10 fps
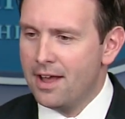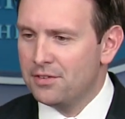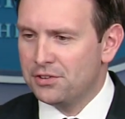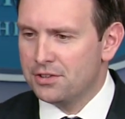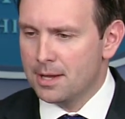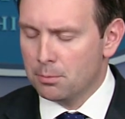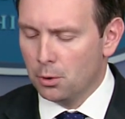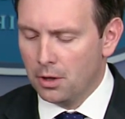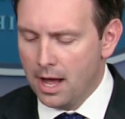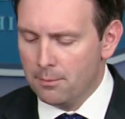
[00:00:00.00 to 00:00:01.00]
I haven't seen that
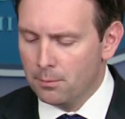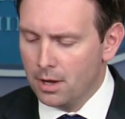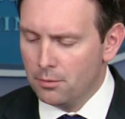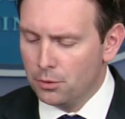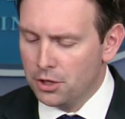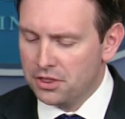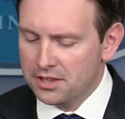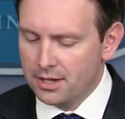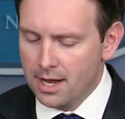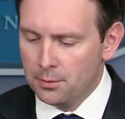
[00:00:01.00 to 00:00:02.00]
poll. The
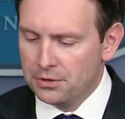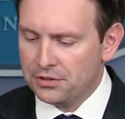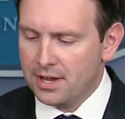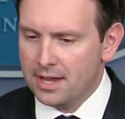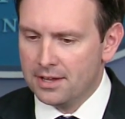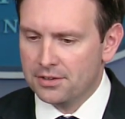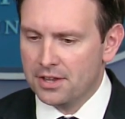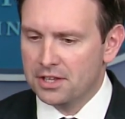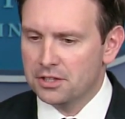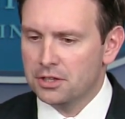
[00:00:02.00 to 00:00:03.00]
thing that I would say is
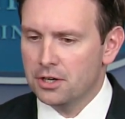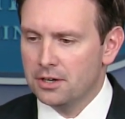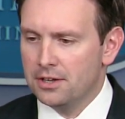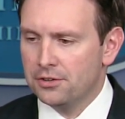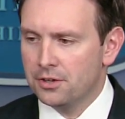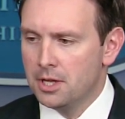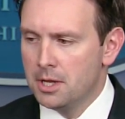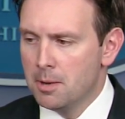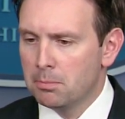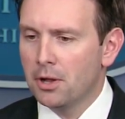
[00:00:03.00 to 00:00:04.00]
I think that there is
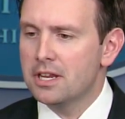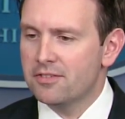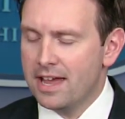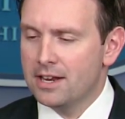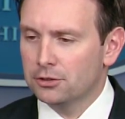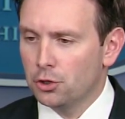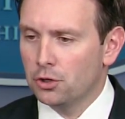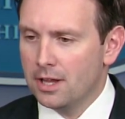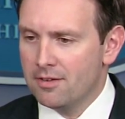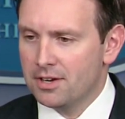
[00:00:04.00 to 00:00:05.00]
plenty of
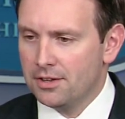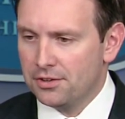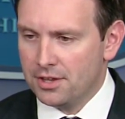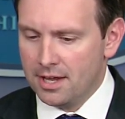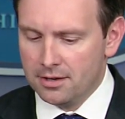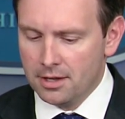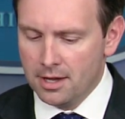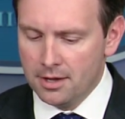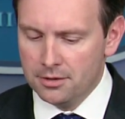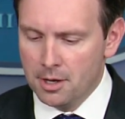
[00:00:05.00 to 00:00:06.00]
anecdotal evidence that
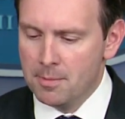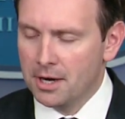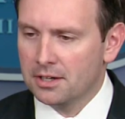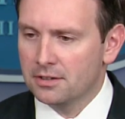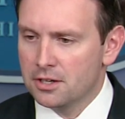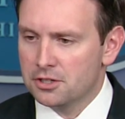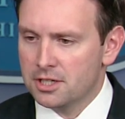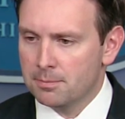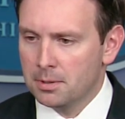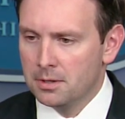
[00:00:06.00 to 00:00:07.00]
American
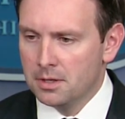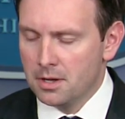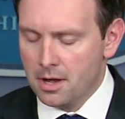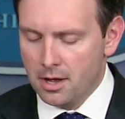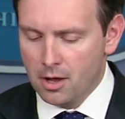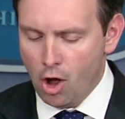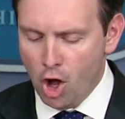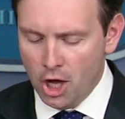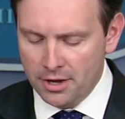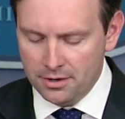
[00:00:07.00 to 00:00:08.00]
leadership
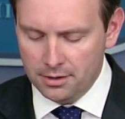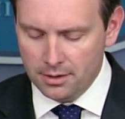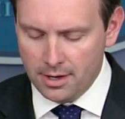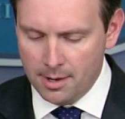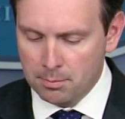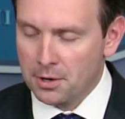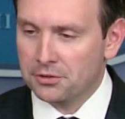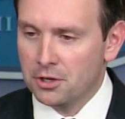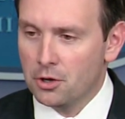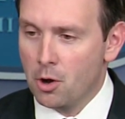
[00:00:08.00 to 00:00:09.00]
on
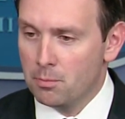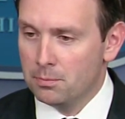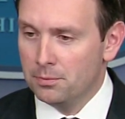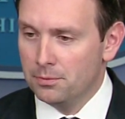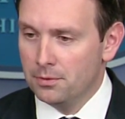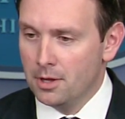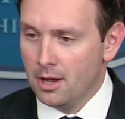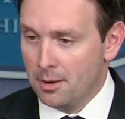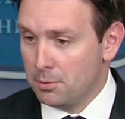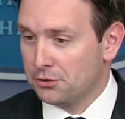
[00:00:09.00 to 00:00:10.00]
President
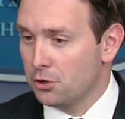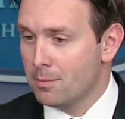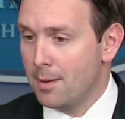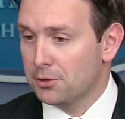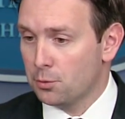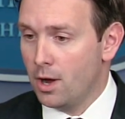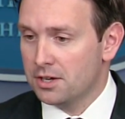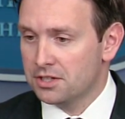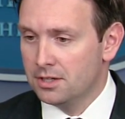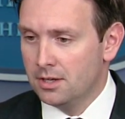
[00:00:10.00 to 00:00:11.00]
Obama's
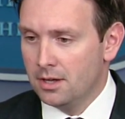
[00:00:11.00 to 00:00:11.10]
watch